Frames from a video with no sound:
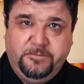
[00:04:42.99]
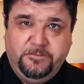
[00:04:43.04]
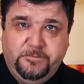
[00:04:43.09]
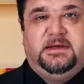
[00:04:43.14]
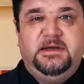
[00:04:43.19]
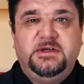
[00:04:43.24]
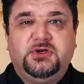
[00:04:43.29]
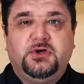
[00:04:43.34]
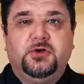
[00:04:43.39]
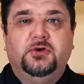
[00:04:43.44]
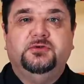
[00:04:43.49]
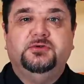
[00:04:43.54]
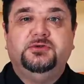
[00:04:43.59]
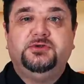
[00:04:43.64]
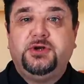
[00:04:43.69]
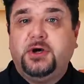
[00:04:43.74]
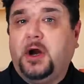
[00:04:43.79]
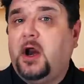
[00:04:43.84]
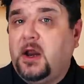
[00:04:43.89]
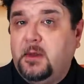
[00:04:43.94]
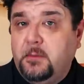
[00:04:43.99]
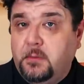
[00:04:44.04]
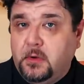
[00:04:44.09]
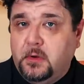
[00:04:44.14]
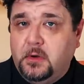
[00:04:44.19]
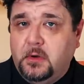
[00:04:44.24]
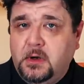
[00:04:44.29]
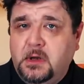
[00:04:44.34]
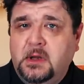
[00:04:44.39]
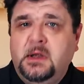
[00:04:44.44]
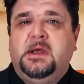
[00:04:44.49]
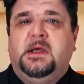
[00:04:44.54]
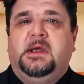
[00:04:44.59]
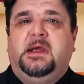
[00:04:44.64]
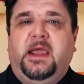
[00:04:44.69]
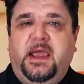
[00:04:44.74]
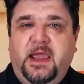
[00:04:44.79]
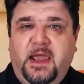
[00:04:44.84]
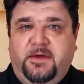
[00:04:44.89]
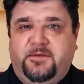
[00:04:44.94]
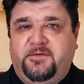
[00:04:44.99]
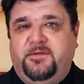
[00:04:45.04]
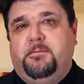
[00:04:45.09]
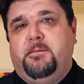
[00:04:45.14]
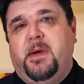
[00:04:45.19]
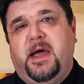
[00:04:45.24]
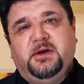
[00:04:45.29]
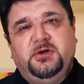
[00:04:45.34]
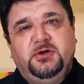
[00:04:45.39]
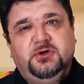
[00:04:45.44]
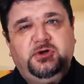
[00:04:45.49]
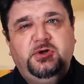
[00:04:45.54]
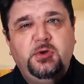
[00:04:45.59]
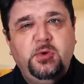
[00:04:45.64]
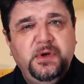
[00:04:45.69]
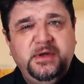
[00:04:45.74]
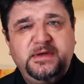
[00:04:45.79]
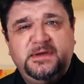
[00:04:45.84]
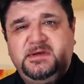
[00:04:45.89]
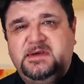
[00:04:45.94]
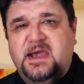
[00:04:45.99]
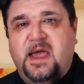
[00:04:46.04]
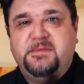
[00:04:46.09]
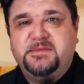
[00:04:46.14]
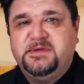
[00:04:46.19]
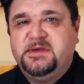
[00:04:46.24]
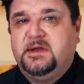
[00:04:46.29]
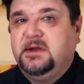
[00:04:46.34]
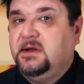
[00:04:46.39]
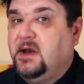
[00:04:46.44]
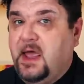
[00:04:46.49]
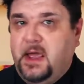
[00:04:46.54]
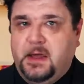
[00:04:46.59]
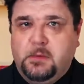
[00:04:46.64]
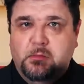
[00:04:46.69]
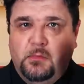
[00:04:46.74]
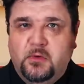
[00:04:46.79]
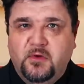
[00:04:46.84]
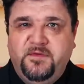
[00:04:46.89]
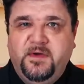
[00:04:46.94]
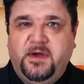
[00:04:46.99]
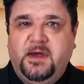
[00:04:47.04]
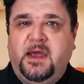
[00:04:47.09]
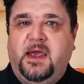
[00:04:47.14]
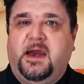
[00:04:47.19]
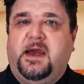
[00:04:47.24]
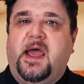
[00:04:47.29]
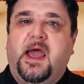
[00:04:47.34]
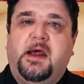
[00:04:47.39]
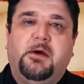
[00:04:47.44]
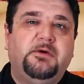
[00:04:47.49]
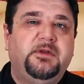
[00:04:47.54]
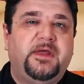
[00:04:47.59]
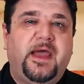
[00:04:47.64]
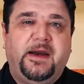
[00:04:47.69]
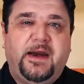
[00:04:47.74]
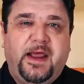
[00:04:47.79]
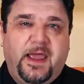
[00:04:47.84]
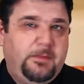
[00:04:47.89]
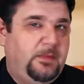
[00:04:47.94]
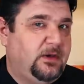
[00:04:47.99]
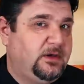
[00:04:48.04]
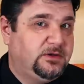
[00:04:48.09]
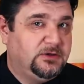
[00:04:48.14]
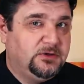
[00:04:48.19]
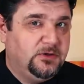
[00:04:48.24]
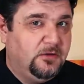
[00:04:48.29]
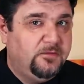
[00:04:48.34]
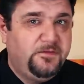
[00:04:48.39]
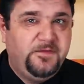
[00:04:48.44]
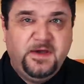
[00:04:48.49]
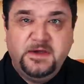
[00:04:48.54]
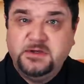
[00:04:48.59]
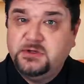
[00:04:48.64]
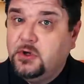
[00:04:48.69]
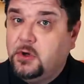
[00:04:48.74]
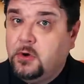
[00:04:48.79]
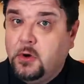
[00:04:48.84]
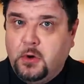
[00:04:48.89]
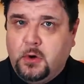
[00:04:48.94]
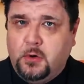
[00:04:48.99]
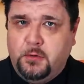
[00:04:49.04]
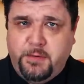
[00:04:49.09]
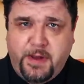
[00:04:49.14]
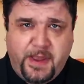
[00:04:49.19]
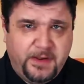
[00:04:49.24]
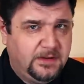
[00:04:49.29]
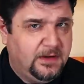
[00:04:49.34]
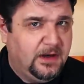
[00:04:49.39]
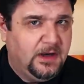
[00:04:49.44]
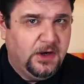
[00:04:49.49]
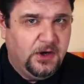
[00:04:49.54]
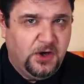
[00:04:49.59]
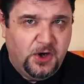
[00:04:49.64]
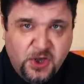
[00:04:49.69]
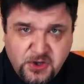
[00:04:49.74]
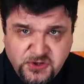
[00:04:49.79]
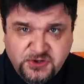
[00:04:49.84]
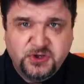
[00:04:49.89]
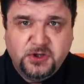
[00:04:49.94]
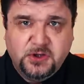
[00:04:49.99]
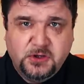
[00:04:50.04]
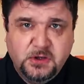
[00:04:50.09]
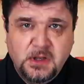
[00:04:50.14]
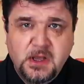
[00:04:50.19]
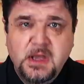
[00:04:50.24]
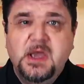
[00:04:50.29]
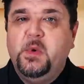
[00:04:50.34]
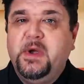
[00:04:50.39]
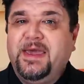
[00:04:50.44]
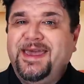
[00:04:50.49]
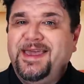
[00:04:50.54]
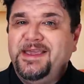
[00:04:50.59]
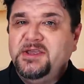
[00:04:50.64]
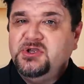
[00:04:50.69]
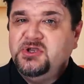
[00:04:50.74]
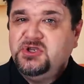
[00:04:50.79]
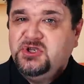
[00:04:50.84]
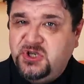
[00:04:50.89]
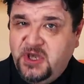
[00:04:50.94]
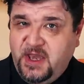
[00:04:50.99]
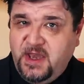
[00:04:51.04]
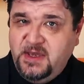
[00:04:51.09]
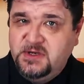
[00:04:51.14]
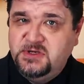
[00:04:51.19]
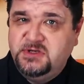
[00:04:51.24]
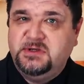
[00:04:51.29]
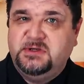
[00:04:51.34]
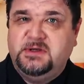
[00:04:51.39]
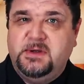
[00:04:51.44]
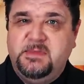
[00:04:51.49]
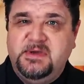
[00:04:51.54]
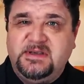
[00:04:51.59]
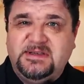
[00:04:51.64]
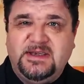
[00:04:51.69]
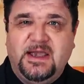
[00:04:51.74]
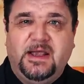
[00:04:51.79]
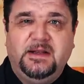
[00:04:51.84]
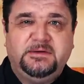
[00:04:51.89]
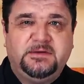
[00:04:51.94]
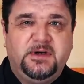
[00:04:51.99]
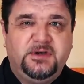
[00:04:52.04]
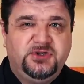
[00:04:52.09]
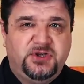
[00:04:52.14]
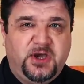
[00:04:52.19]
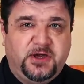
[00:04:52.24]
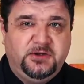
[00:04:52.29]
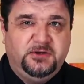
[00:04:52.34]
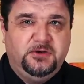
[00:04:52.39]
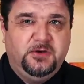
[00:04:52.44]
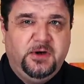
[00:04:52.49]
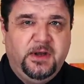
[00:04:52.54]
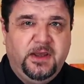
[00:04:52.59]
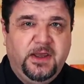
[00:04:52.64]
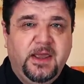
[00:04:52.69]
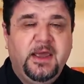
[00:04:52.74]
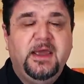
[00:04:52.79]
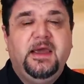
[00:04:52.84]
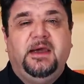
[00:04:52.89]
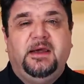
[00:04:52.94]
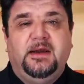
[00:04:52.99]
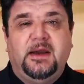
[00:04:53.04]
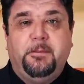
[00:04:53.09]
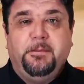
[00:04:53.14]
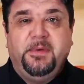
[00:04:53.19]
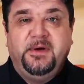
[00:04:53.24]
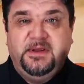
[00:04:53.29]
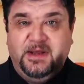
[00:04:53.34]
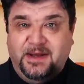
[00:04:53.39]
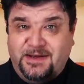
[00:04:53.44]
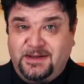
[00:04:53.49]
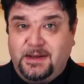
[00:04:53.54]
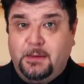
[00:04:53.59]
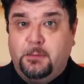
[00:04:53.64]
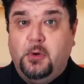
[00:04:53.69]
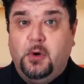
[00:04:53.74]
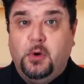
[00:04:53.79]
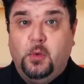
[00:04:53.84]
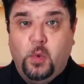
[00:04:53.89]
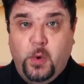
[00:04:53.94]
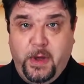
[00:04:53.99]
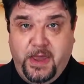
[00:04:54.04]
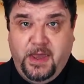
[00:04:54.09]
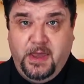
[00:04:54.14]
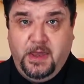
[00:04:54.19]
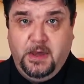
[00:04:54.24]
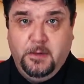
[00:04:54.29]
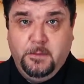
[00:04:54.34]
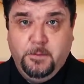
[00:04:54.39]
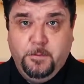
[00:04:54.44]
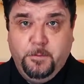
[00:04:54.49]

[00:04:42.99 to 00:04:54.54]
It is controllable if, by doing something like moving an aerodynamic surface or orienting a nozzle, we can change the missile trajectory in a predictable way.